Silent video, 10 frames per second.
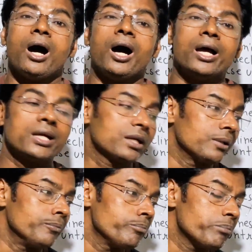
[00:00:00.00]
I
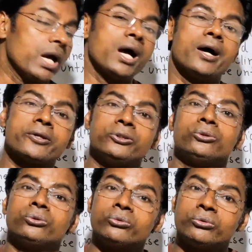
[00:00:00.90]
compare
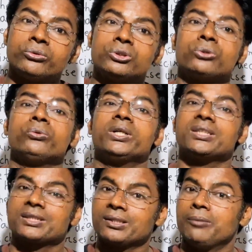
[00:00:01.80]
you to
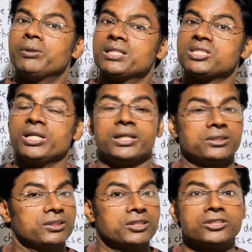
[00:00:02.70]
a summer day?
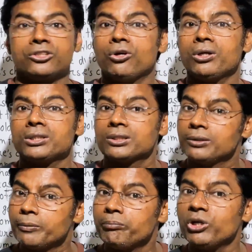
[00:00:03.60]
It is not
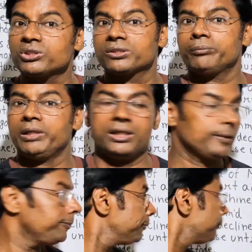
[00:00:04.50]
possible.